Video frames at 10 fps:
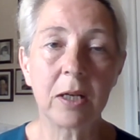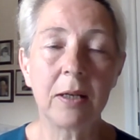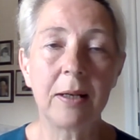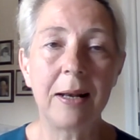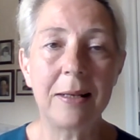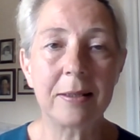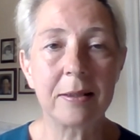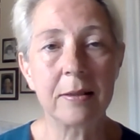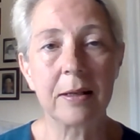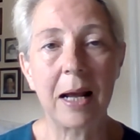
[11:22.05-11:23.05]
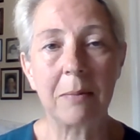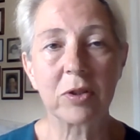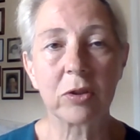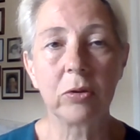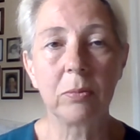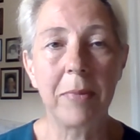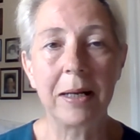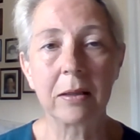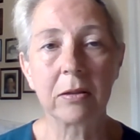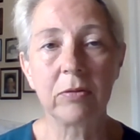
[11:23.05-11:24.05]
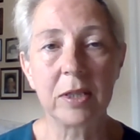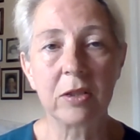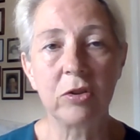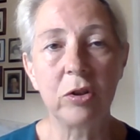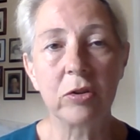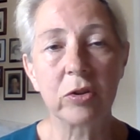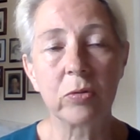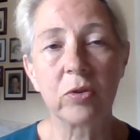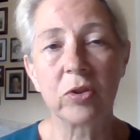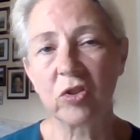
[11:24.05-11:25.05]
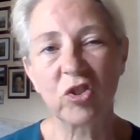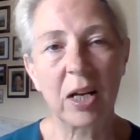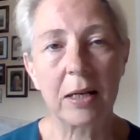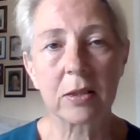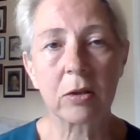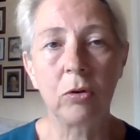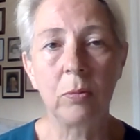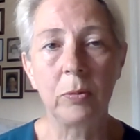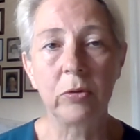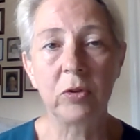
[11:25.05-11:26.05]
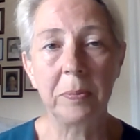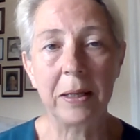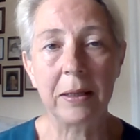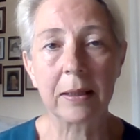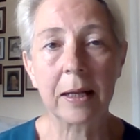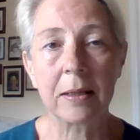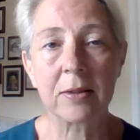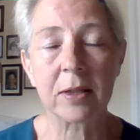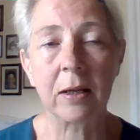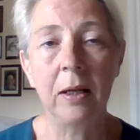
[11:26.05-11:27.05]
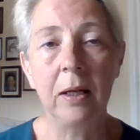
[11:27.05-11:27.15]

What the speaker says: unless there's an absolute medical reason not to, such as a hormone-dependent cancer.